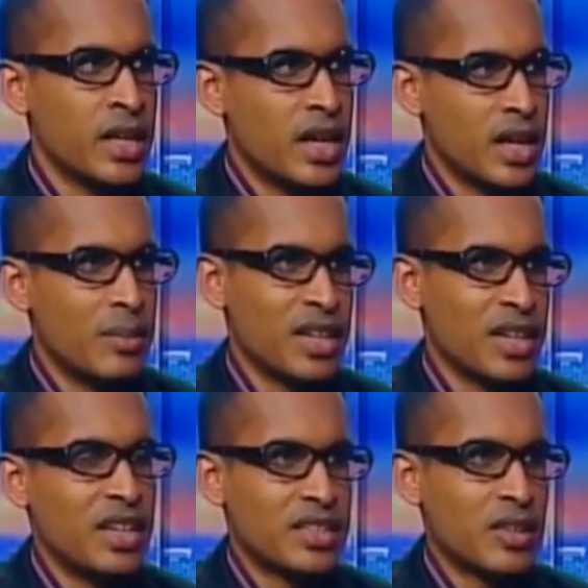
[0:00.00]
But
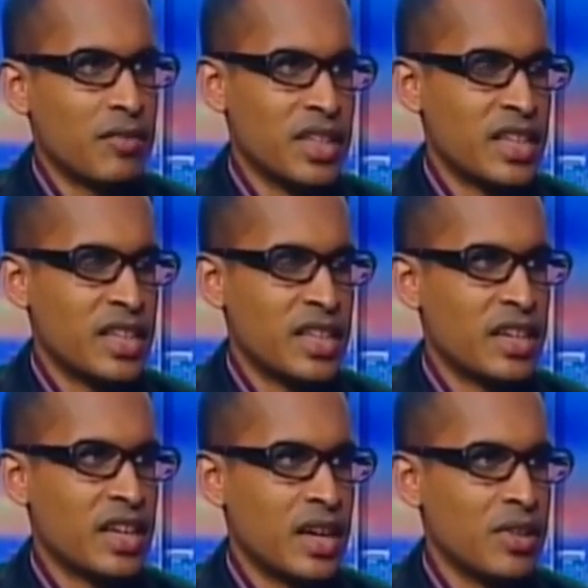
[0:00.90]
he is confident that
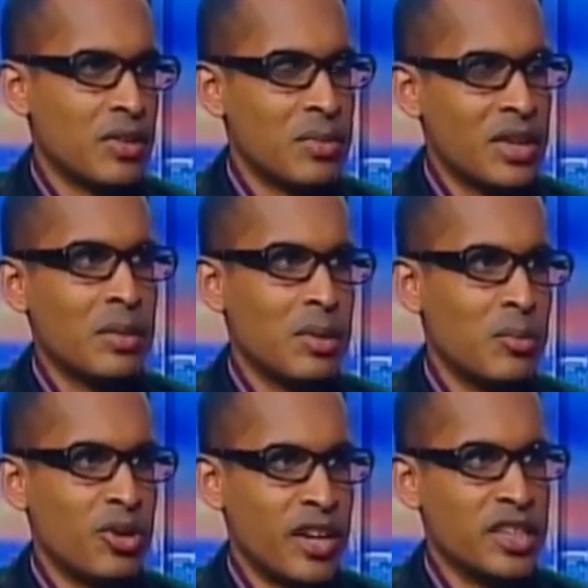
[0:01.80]
it will come down, but it will be
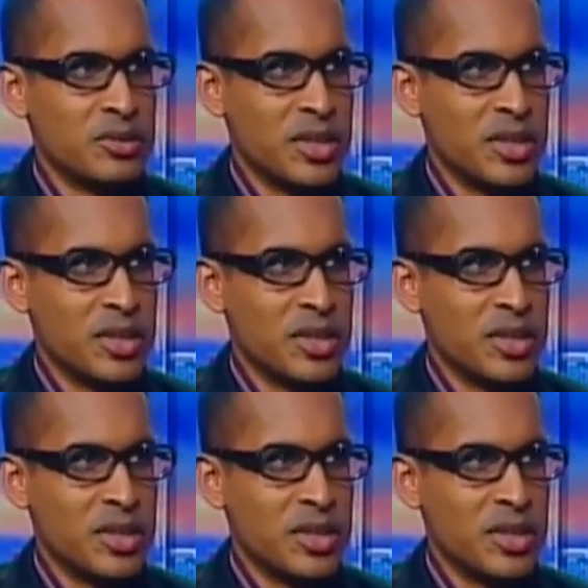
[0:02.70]
more gradual.